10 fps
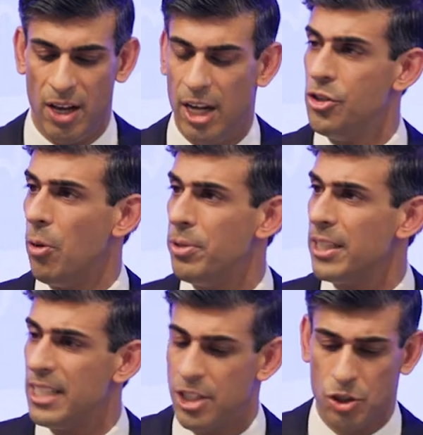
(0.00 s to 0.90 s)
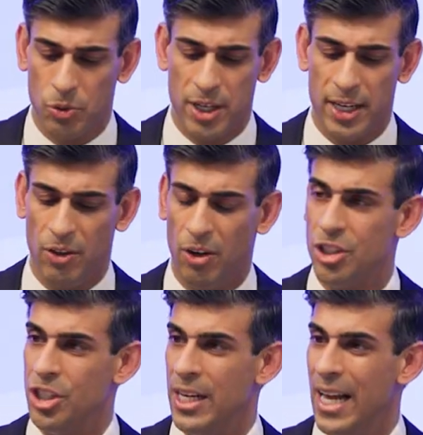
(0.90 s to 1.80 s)
adopting digital
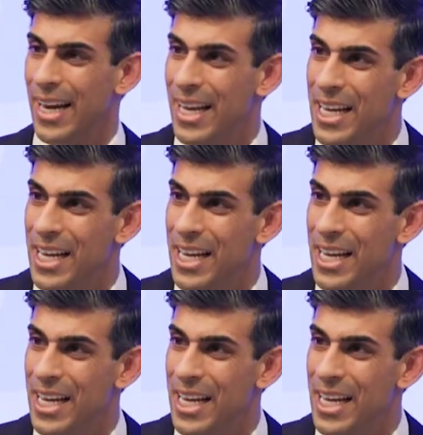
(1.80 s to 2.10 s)
technology and